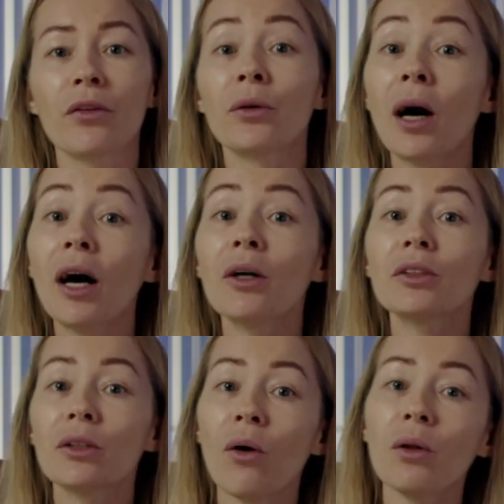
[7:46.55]

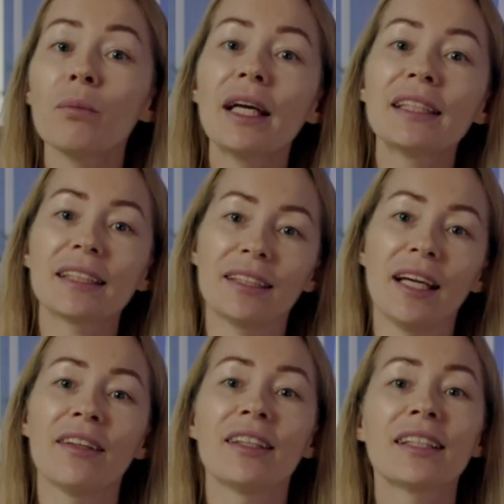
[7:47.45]
throughout all my
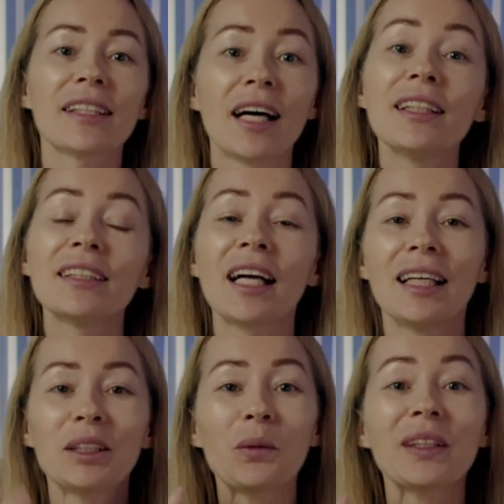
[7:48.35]
stay, the
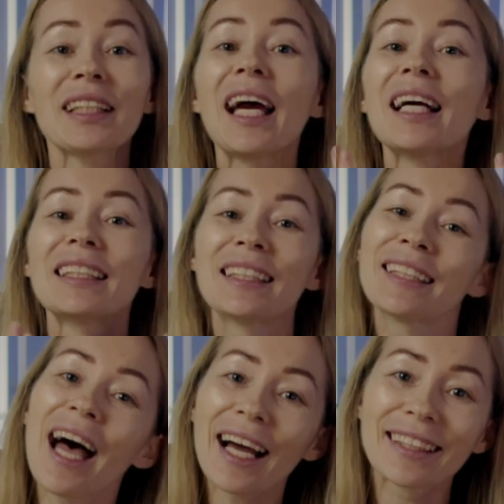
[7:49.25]
sunrise was
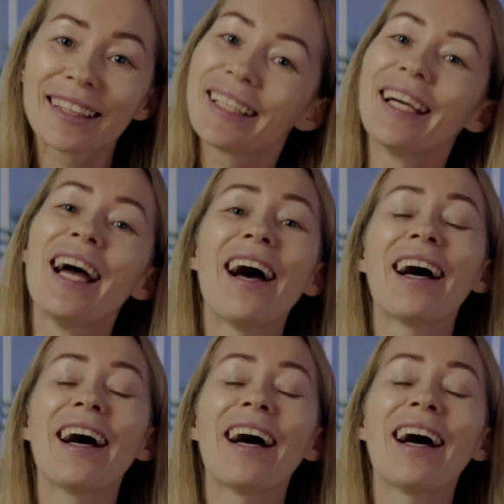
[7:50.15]
exactly